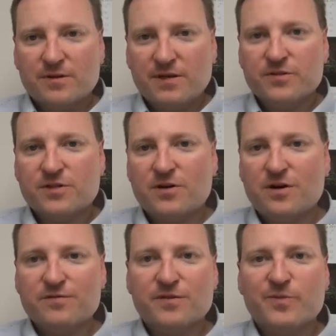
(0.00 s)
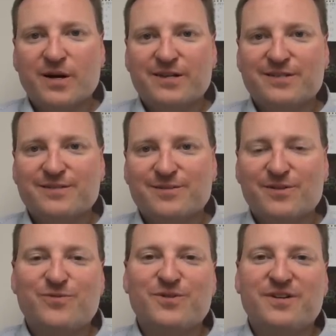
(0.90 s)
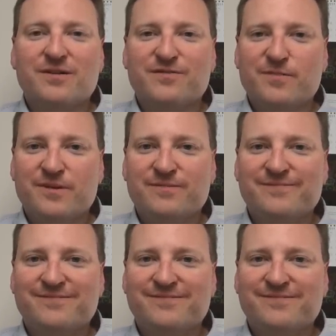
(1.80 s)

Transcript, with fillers: give us a call for a price. Look forward to hearing from you.